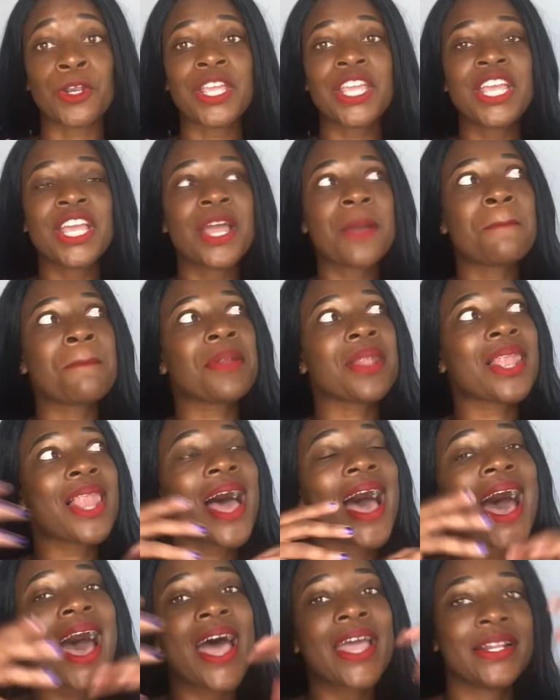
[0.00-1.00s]
He
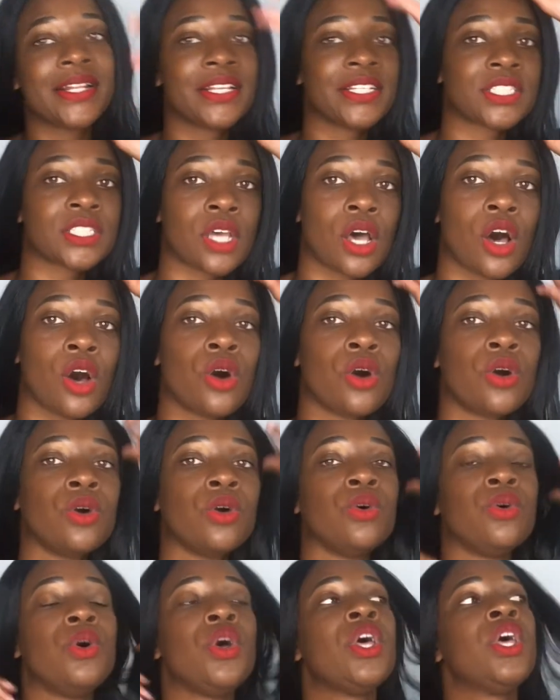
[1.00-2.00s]
implied this
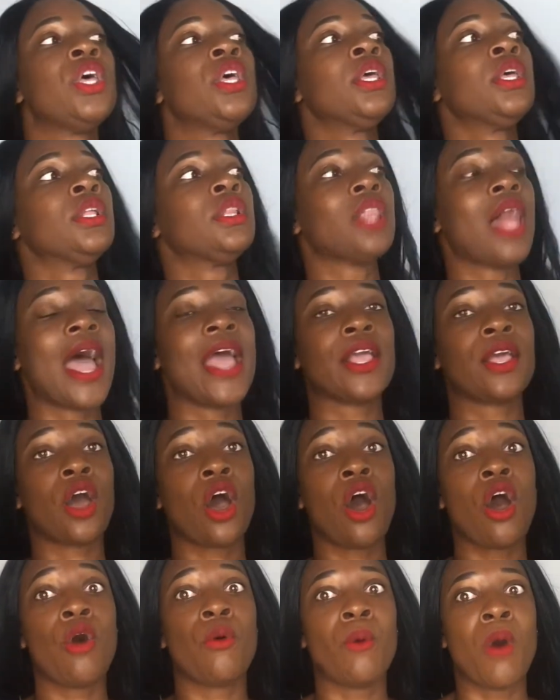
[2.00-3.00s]
whole, like,
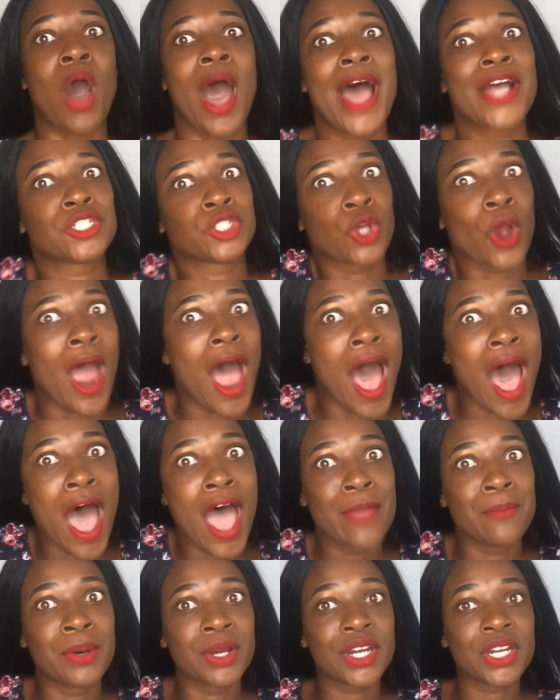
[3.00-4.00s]
oh, well, I
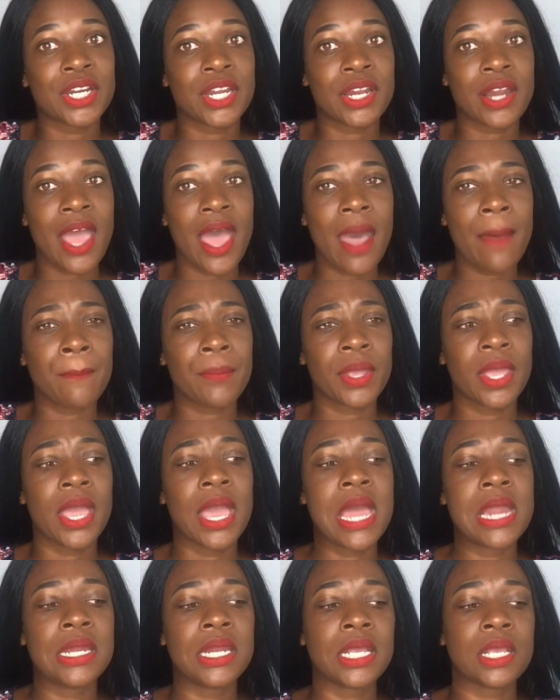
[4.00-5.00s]
tried, but it didn't happen.
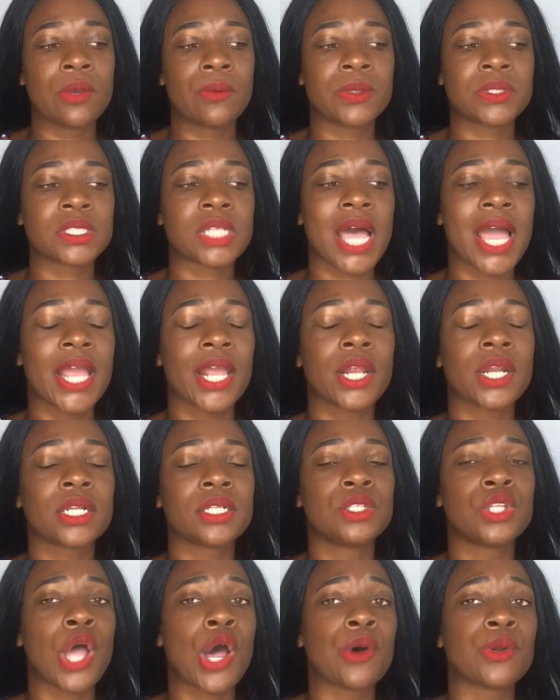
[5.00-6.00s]
And Nicki was like,
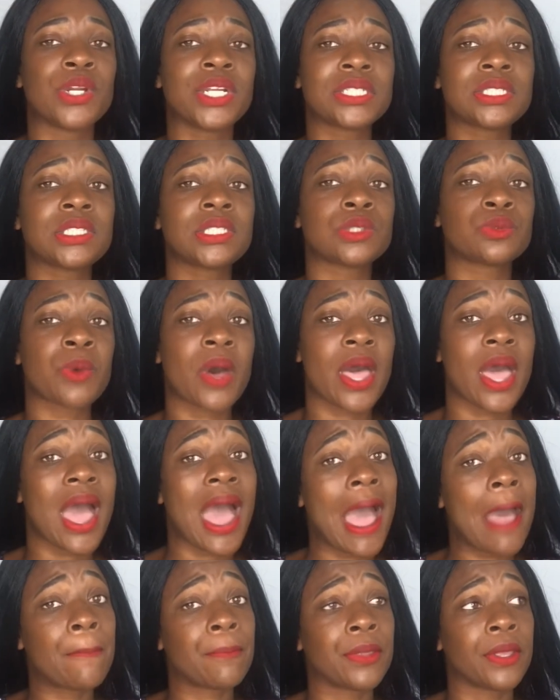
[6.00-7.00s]
no, this is what
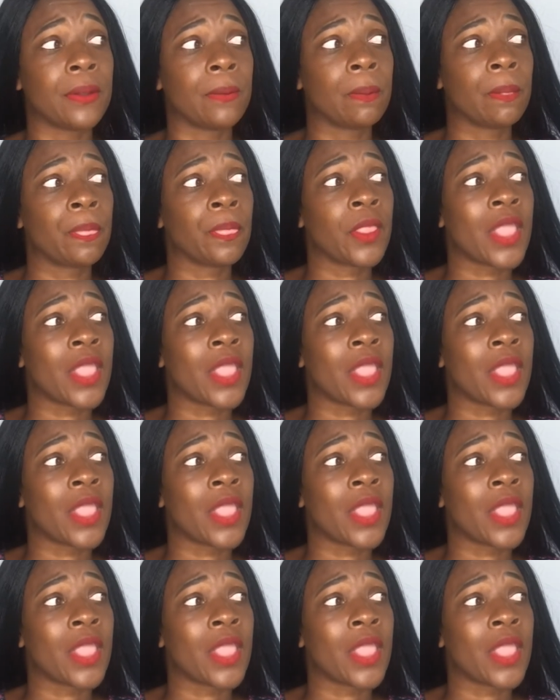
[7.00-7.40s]
happened.